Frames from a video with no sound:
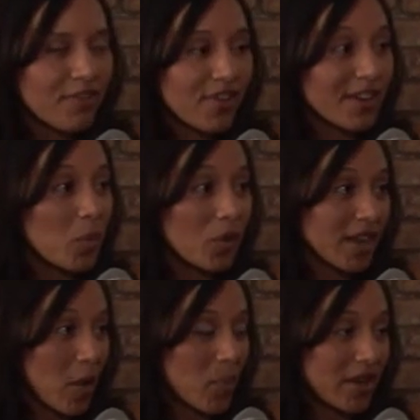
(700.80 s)
find a
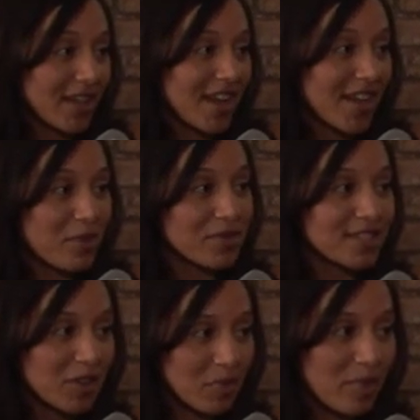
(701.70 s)
workout buddy. I
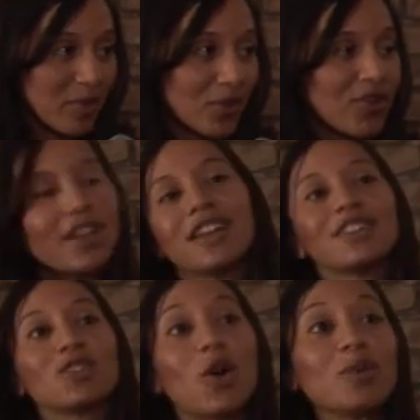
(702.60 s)
always tell people,
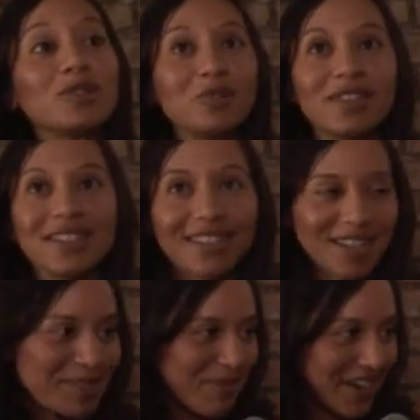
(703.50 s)
don't do these
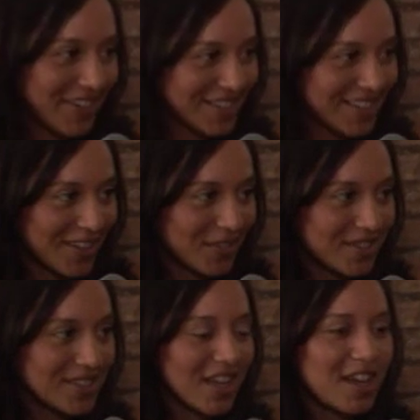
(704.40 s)
things by
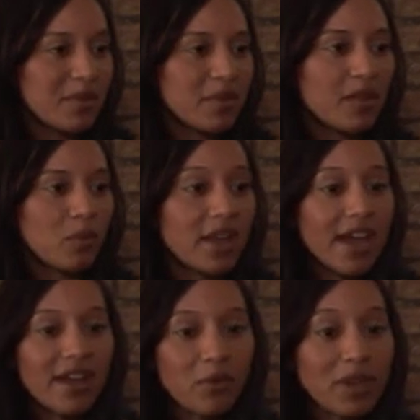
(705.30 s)
yourselves. Um, we
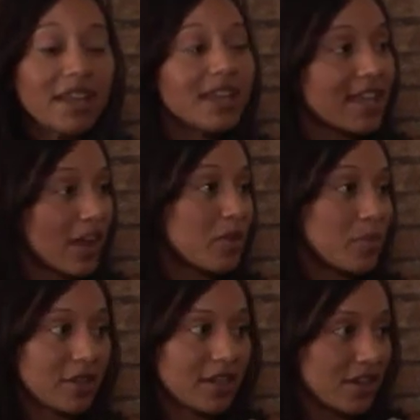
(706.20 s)
have we need
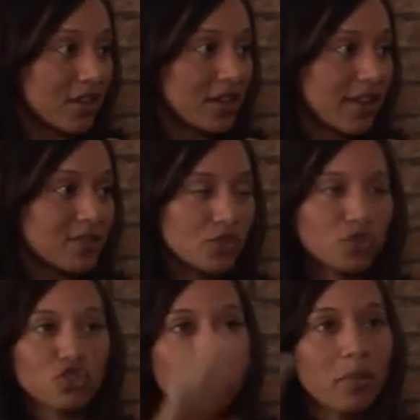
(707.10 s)
accountability in our lives for
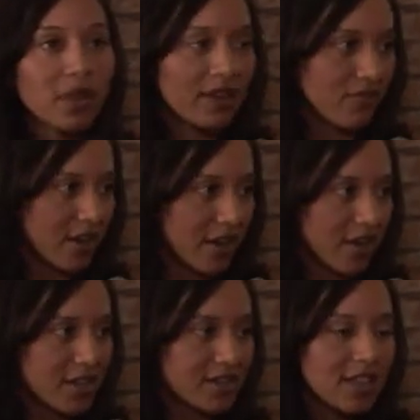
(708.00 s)
so many different
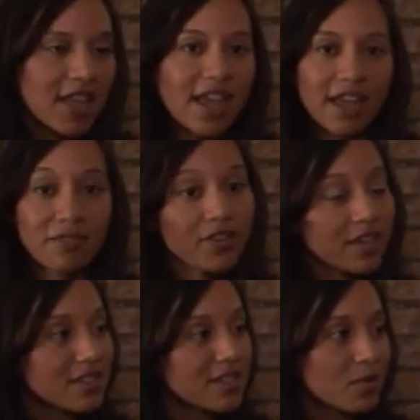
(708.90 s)
areas, and
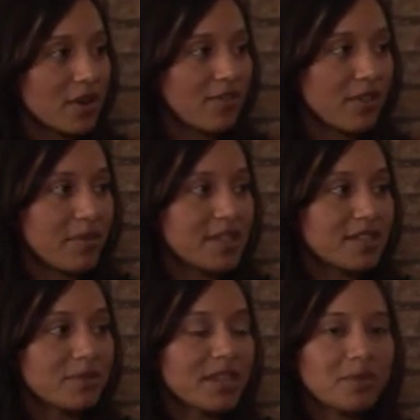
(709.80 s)
fitness is one of them. And
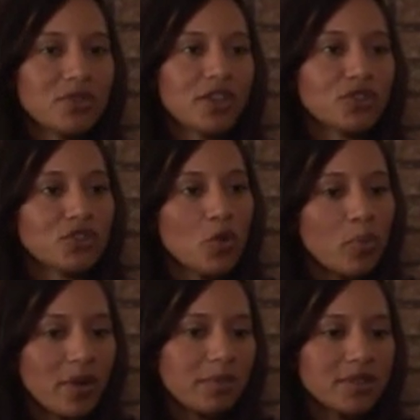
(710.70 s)
sometimes you get so
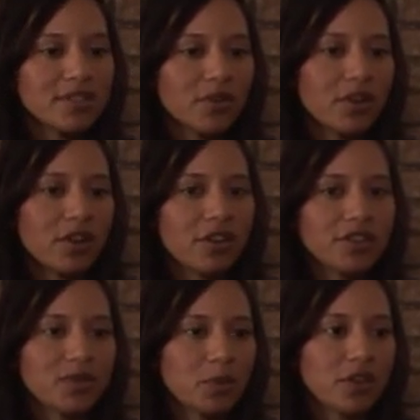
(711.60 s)
pumped and so
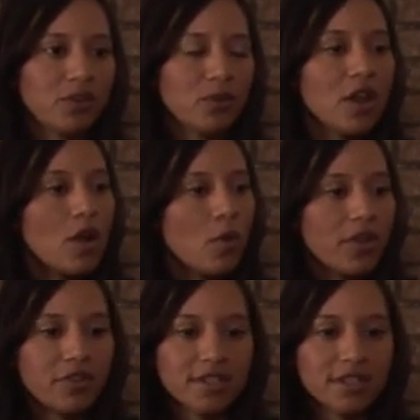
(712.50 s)
encouraged when you,
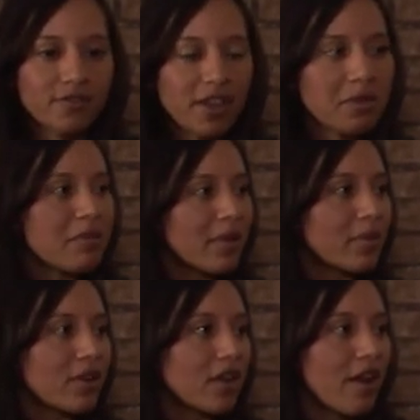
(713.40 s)
whether it's a family
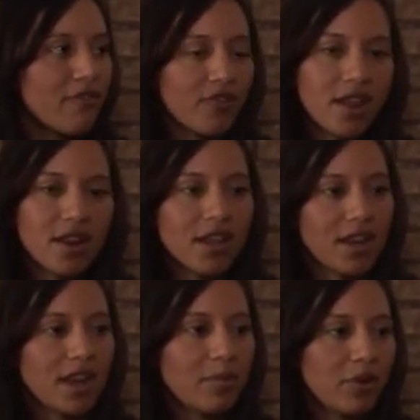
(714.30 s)
member, a friend, a
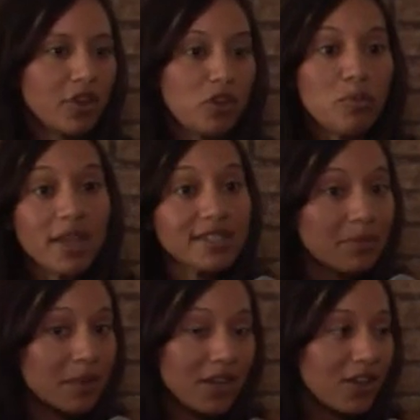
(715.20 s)
neighbor, you met
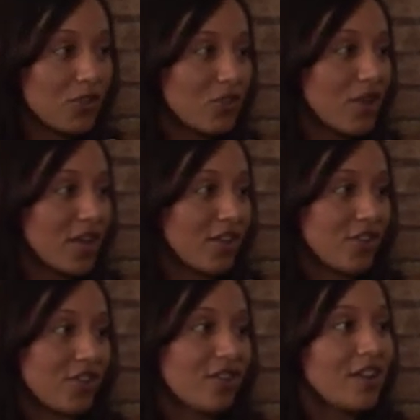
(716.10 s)
somebody new, and
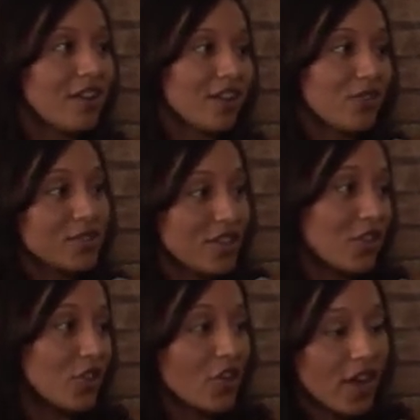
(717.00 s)
you're using
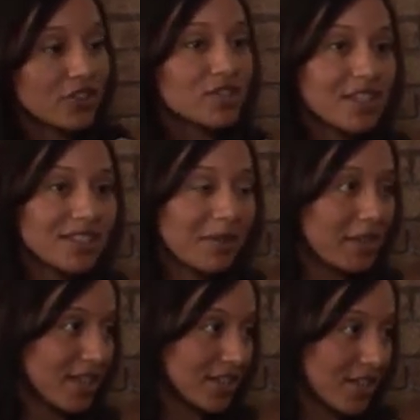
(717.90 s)
you know your exercise time
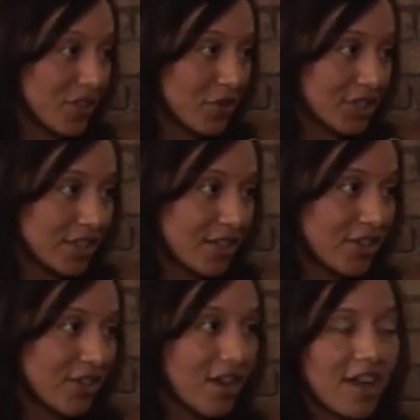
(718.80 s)
to get to know each
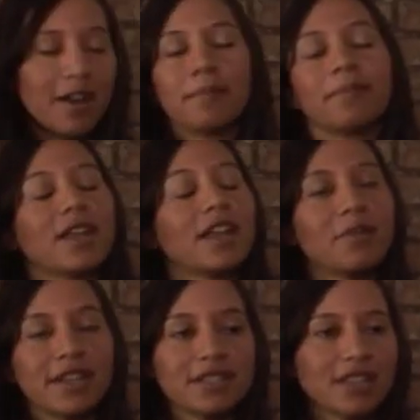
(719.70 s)
other. Um,
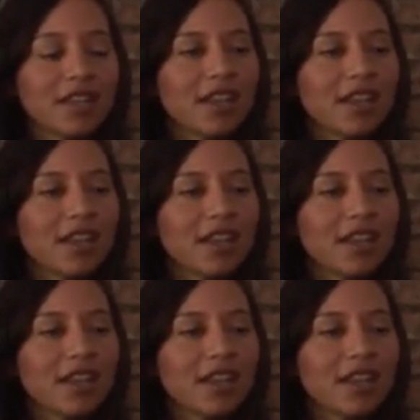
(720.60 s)
anyways,